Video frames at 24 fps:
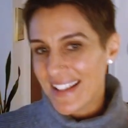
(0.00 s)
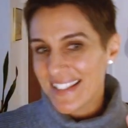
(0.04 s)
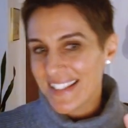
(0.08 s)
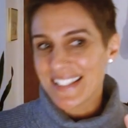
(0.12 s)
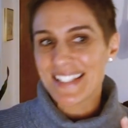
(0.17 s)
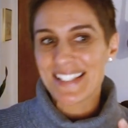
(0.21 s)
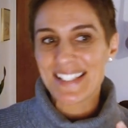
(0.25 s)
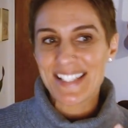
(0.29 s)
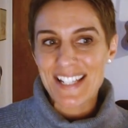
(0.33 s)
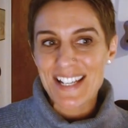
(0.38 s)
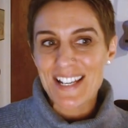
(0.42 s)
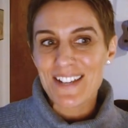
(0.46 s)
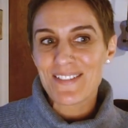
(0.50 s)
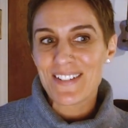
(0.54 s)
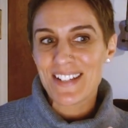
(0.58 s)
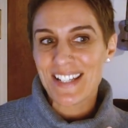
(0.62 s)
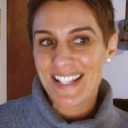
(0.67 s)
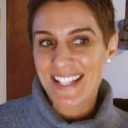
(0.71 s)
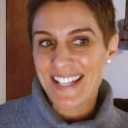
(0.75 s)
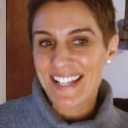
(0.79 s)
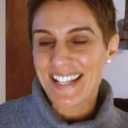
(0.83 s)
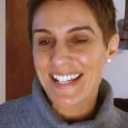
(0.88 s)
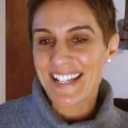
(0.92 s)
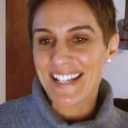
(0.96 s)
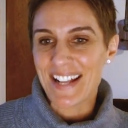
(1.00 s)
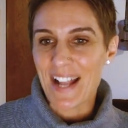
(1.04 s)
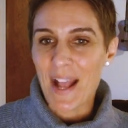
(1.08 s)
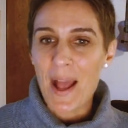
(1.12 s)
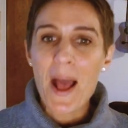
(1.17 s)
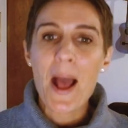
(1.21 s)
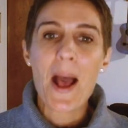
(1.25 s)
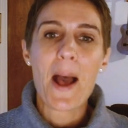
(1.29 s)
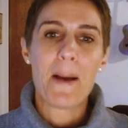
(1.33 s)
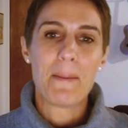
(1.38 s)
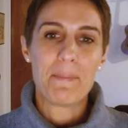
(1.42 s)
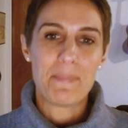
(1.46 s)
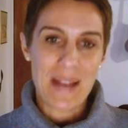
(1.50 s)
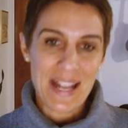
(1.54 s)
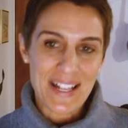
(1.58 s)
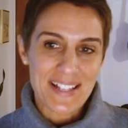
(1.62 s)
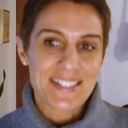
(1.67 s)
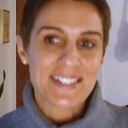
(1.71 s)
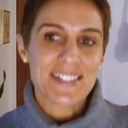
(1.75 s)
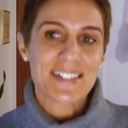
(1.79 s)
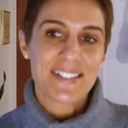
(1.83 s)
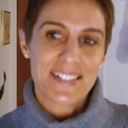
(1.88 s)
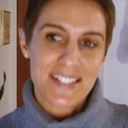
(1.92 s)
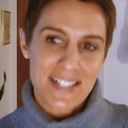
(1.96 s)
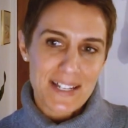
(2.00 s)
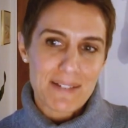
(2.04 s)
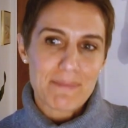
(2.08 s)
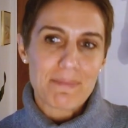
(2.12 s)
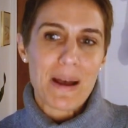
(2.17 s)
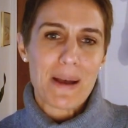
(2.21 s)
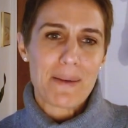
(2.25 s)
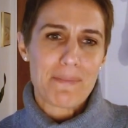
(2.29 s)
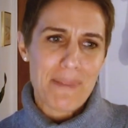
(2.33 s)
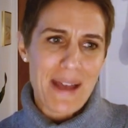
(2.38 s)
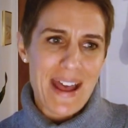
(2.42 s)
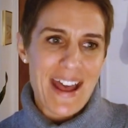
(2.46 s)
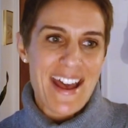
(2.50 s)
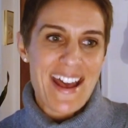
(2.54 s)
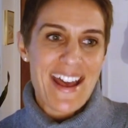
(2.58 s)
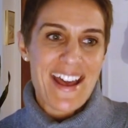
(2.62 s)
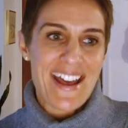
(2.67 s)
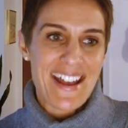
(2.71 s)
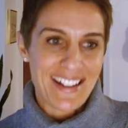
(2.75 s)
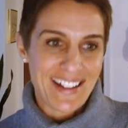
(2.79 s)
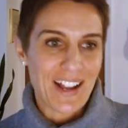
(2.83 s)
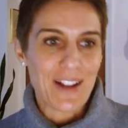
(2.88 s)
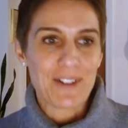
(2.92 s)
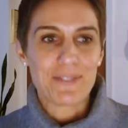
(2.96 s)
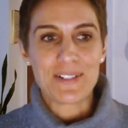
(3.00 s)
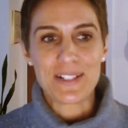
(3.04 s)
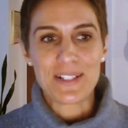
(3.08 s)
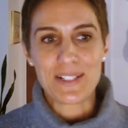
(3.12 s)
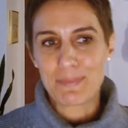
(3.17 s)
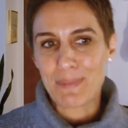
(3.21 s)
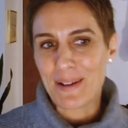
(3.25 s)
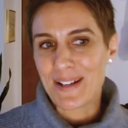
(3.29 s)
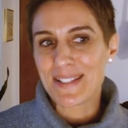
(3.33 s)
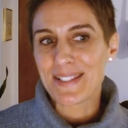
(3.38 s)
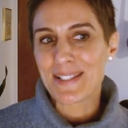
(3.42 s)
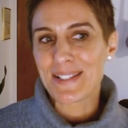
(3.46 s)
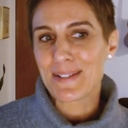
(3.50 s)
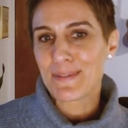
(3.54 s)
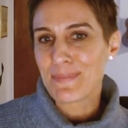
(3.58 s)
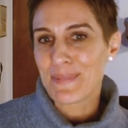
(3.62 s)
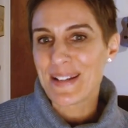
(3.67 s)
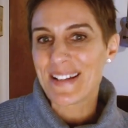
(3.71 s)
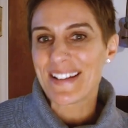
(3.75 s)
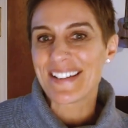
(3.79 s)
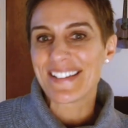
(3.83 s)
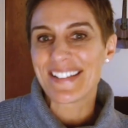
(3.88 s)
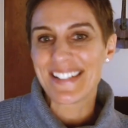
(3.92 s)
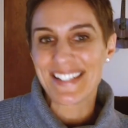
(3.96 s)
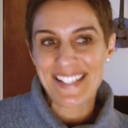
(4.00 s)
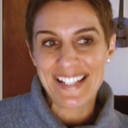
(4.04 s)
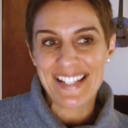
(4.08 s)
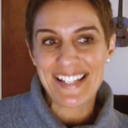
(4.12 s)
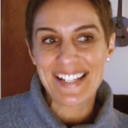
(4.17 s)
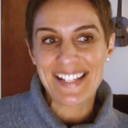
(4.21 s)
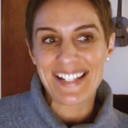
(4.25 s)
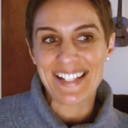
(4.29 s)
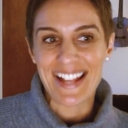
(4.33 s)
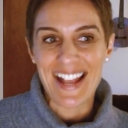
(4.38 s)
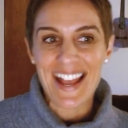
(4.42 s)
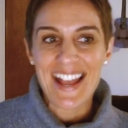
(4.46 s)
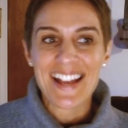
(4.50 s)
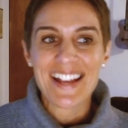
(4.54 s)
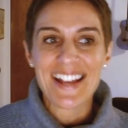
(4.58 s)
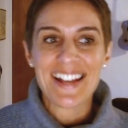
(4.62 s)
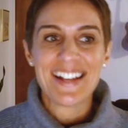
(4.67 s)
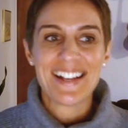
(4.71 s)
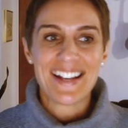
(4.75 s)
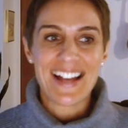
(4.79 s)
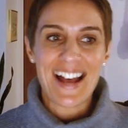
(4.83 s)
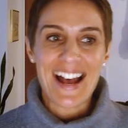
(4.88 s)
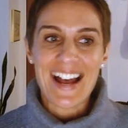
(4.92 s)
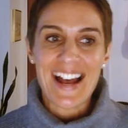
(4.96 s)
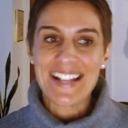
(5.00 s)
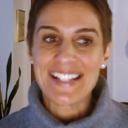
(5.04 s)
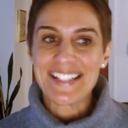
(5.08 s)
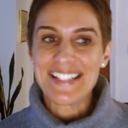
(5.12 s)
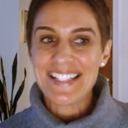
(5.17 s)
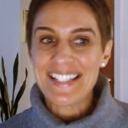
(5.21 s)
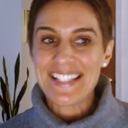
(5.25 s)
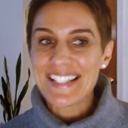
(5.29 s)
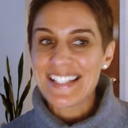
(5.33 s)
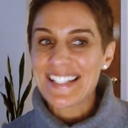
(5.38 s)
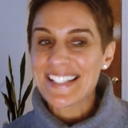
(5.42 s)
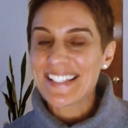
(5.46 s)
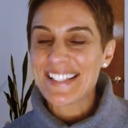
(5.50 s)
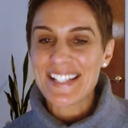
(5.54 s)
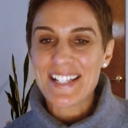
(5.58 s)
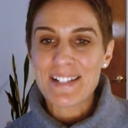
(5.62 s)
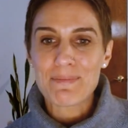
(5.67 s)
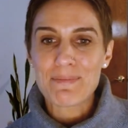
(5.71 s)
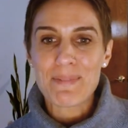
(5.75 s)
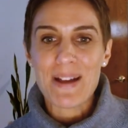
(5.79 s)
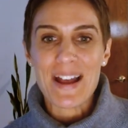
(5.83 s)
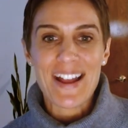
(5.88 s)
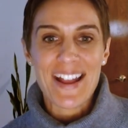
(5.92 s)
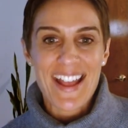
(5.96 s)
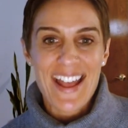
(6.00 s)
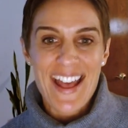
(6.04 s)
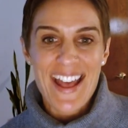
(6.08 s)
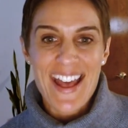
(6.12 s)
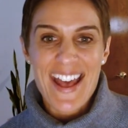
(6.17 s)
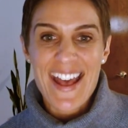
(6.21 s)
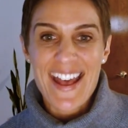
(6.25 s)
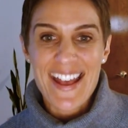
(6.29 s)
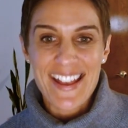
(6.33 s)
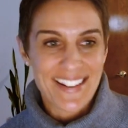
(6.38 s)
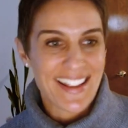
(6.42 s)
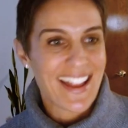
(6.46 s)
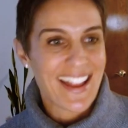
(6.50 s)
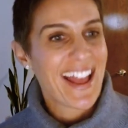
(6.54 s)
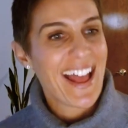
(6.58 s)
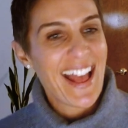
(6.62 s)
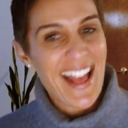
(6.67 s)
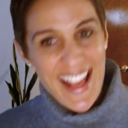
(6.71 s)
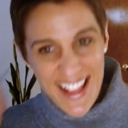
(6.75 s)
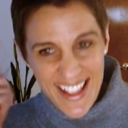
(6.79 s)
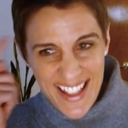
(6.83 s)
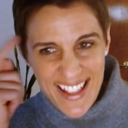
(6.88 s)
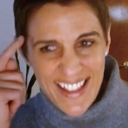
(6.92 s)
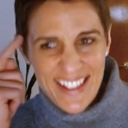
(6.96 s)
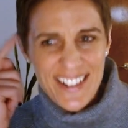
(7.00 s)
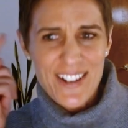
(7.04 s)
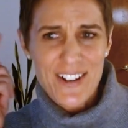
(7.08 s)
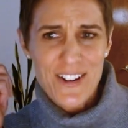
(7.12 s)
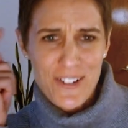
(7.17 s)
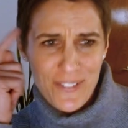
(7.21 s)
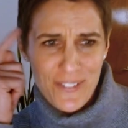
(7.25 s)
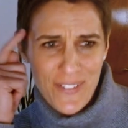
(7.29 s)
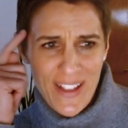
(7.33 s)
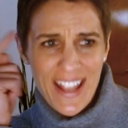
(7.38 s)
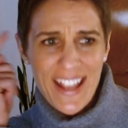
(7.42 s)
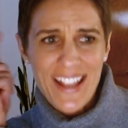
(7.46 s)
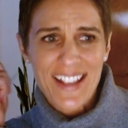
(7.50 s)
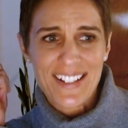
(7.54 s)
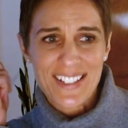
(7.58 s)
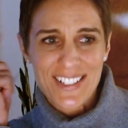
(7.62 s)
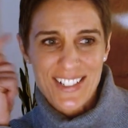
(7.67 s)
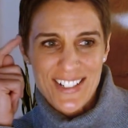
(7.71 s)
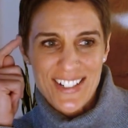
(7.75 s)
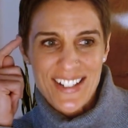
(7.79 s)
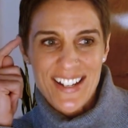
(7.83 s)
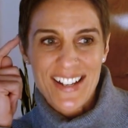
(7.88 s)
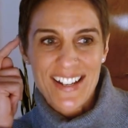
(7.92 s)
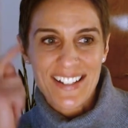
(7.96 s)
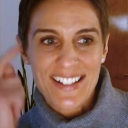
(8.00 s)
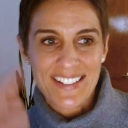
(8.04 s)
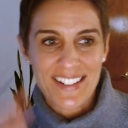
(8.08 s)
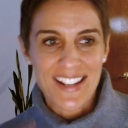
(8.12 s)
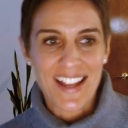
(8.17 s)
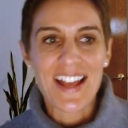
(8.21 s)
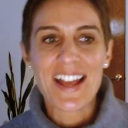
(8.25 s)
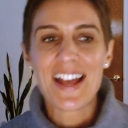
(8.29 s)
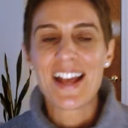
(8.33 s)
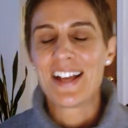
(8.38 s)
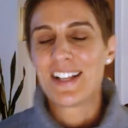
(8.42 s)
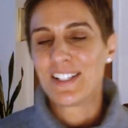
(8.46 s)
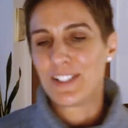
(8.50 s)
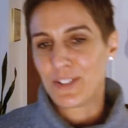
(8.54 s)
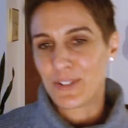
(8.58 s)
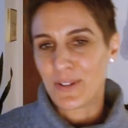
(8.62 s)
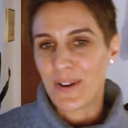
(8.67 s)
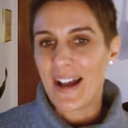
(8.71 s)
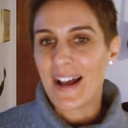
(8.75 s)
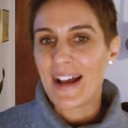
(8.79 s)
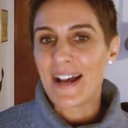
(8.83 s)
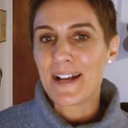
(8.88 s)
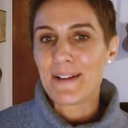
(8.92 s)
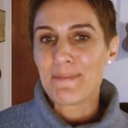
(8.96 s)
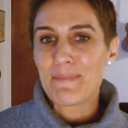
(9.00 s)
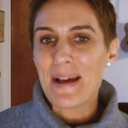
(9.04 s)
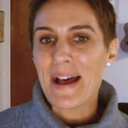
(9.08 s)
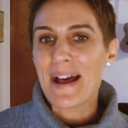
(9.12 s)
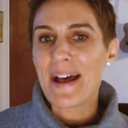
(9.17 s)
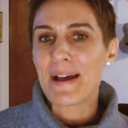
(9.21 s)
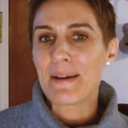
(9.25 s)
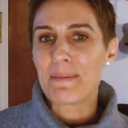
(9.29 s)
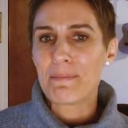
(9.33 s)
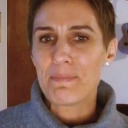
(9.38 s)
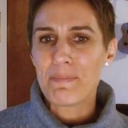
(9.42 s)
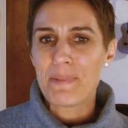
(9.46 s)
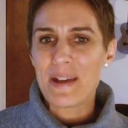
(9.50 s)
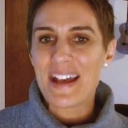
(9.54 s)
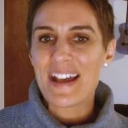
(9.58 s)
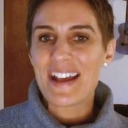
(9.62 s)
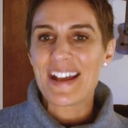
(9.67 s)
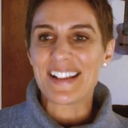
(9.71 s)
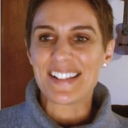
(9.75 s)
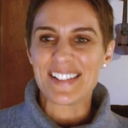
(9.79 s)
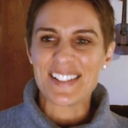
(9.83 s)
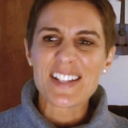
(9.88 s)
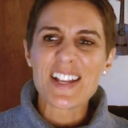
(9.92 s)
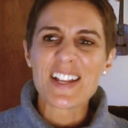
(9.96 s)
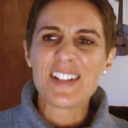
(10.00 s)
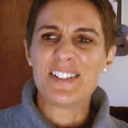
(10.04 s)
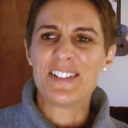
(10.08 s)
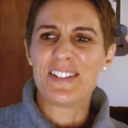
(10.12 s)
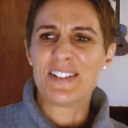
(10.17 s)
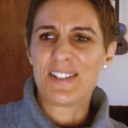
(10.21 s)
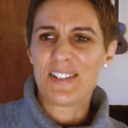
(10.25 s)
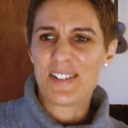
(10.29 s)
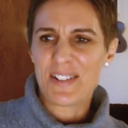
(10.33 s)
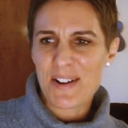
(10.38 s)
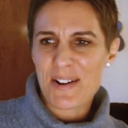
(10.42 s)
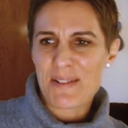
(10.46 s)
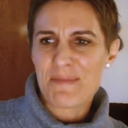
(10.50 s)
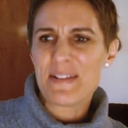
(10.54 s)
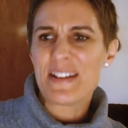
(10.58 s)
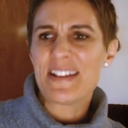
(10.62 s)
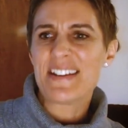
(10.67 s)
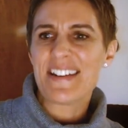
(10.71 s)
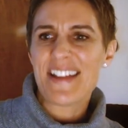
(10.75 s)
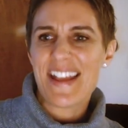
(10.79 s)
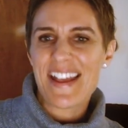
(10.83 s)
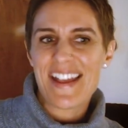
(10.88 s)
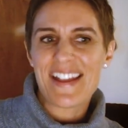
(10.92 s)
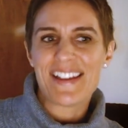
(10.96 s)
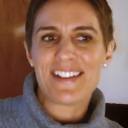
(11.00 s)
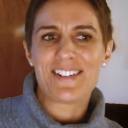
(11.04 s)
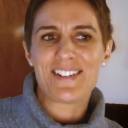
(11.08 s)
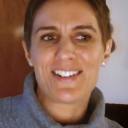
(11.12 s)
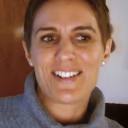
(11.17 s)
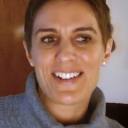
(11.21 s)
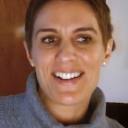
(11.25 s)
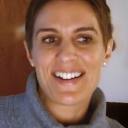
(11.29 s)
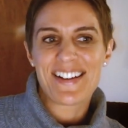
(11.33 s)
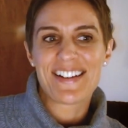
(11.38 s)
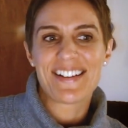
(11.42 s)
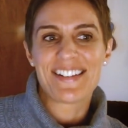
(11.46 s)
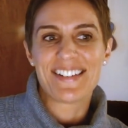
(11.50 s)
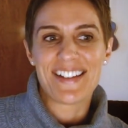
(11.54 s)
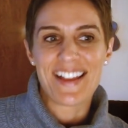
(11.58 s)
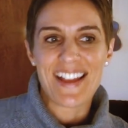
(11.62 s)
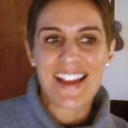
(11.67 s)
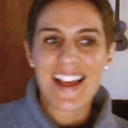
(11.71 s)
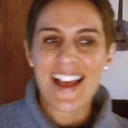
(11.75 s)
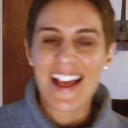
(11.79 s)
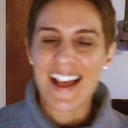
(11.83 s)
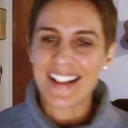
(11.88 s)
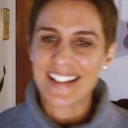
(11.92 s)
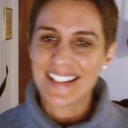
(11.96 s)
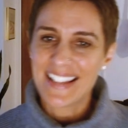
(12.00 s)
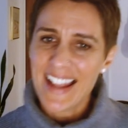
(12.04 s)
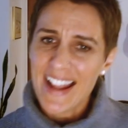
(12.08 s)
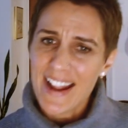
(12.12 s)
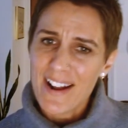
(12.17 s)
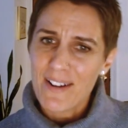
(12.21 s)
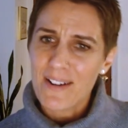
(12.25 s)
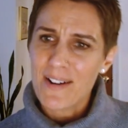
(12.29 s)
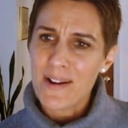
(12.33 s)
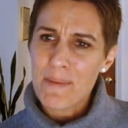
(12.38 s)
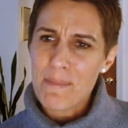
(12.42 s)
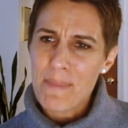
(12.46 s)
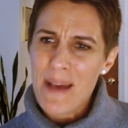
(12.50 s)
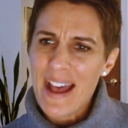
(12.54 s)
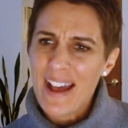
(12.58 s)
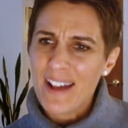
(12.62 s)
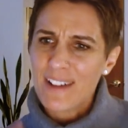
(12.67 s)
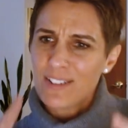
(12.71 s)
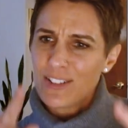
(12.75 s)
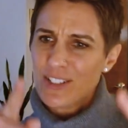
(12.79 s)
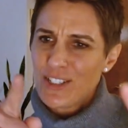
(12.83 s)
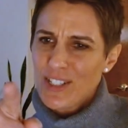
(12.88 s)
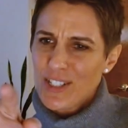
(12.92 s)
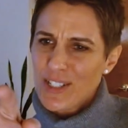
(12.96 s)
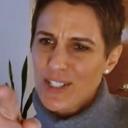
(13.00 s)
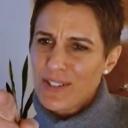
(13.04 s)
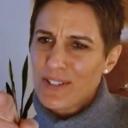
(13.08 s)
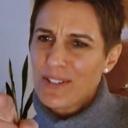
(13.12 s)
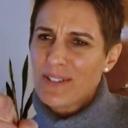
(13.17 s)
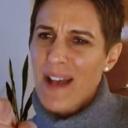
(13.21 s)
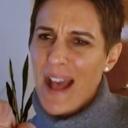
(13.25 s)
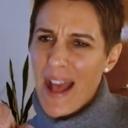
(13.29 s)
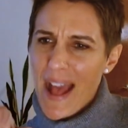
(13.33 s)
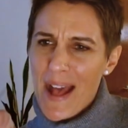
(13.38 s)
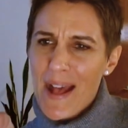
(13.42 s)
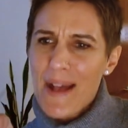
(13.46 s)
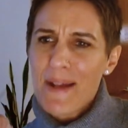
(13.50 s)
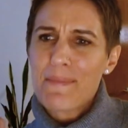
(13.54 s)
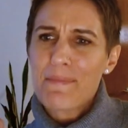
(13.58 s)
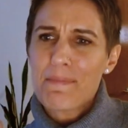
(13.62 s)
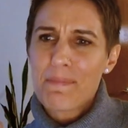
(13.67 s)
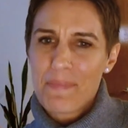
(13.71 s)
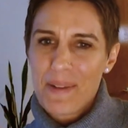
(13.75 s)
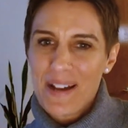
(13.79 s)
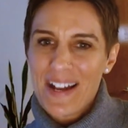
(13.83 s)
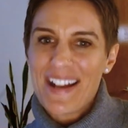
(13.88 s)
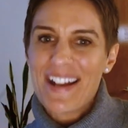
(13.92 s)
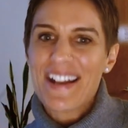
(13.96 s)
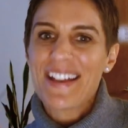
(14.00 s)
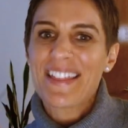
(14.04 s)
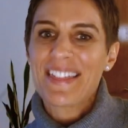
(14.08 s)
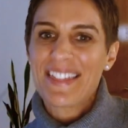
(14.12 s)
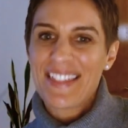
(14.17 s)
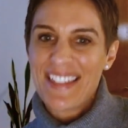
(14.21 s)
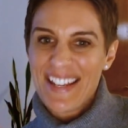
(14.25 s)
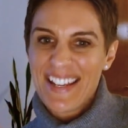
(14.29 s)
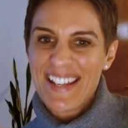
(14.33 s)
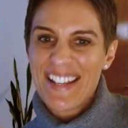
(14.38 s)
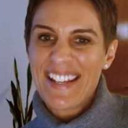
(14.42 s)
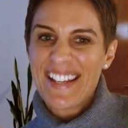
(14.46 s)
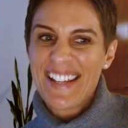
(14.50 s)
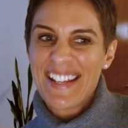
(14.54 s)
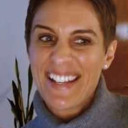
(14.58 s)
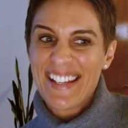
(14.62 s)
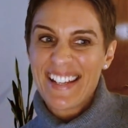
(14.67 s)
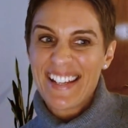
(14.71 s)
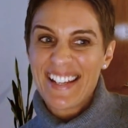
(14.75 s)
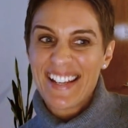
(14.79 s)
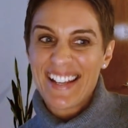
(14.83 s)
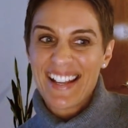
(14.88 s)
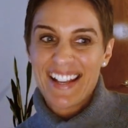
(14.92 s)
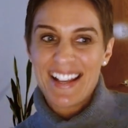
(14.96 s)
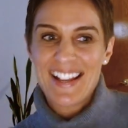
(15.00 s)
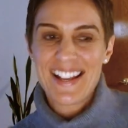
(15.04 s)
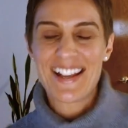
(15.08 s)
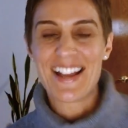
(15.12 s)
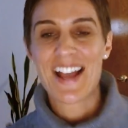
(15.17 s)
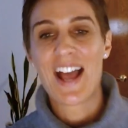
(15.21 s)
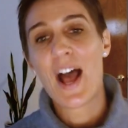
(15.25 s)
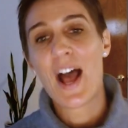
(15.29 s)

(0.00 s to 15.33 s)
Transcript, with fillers: positivity, pencils in my bag, responsibility, ideas in my head, innovation, try my best, determination care about you, empathy.